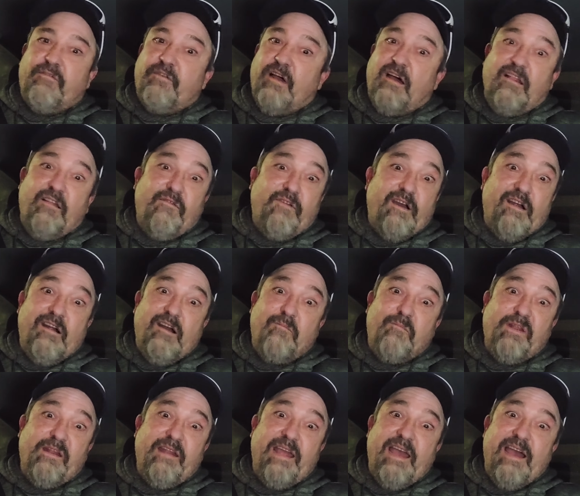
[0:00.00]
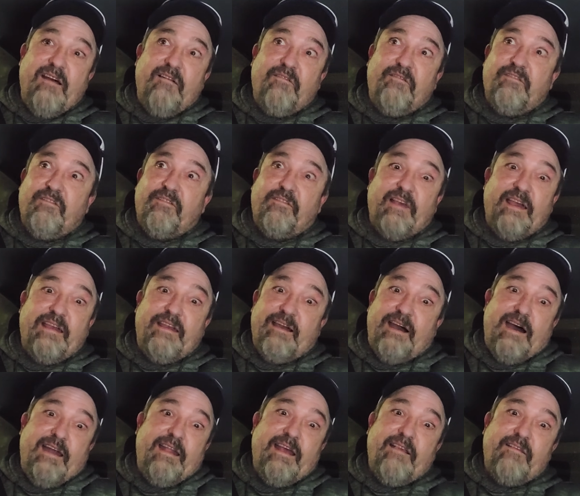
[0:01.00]
all of our up and downs, just like
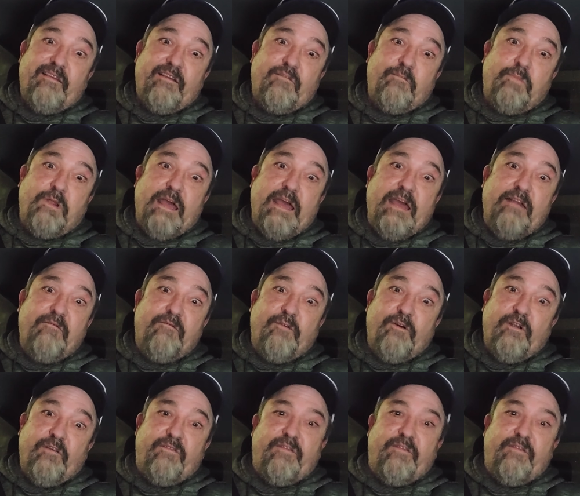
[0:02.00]
God has a plan for us,